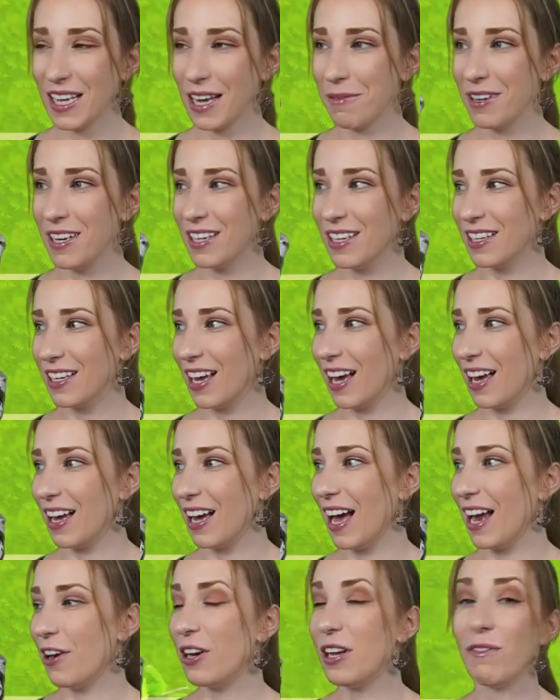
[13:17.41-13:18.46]
I mean,
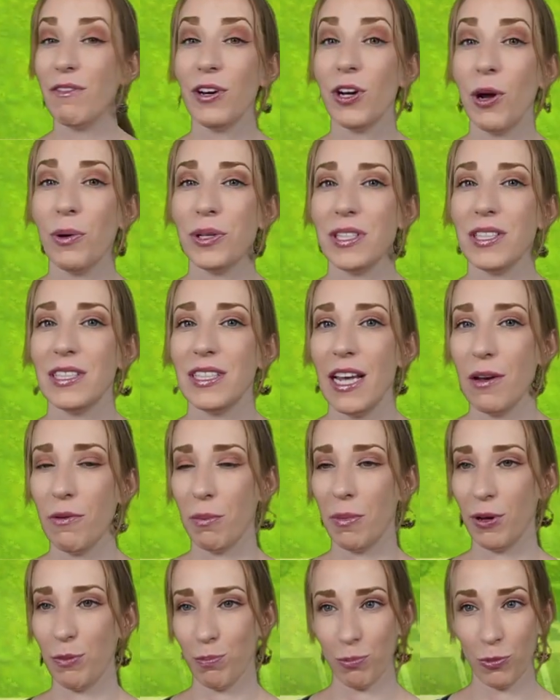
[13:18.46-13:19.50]
I don't even know what to say
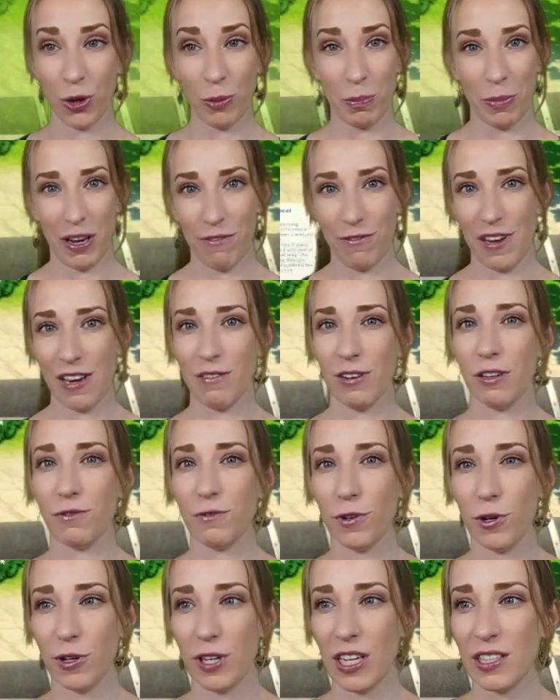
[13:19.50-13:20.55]
what my favorite
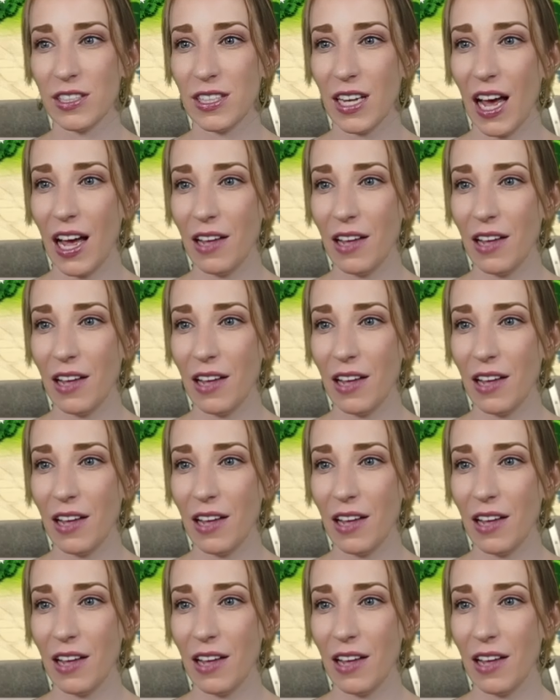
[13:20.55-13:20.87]
food is.